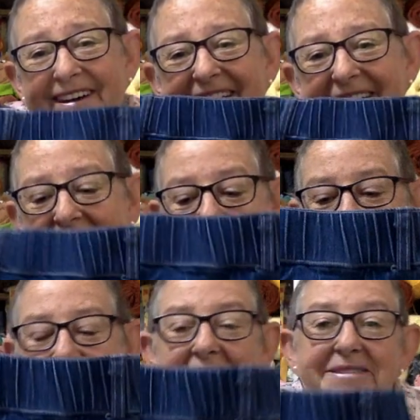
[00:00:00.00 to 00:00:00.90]
I
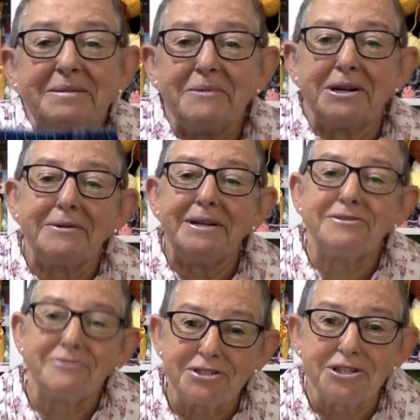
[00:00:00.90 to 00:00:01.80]
didn't want to
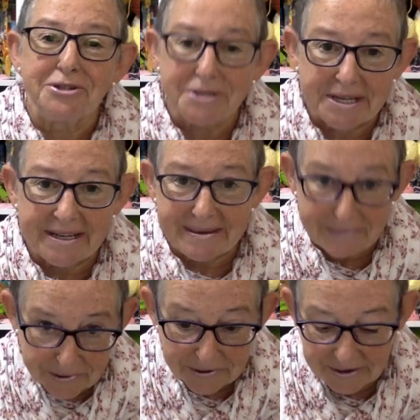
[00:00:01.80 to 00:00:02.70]
introduce any
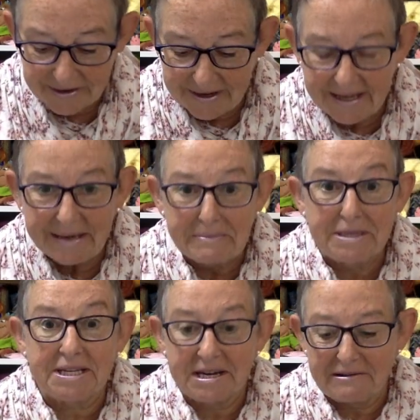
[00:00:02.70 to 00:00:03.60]
more
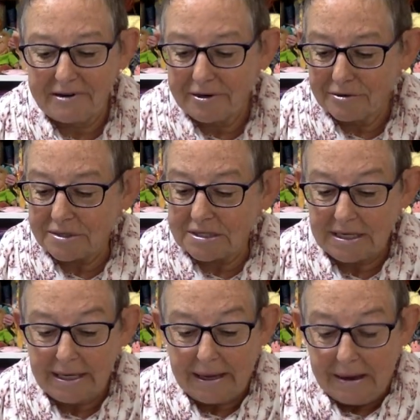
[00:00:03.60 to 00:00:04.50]
materials.
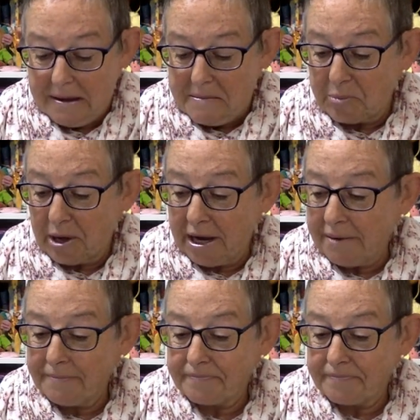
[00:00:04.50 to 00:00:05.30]
But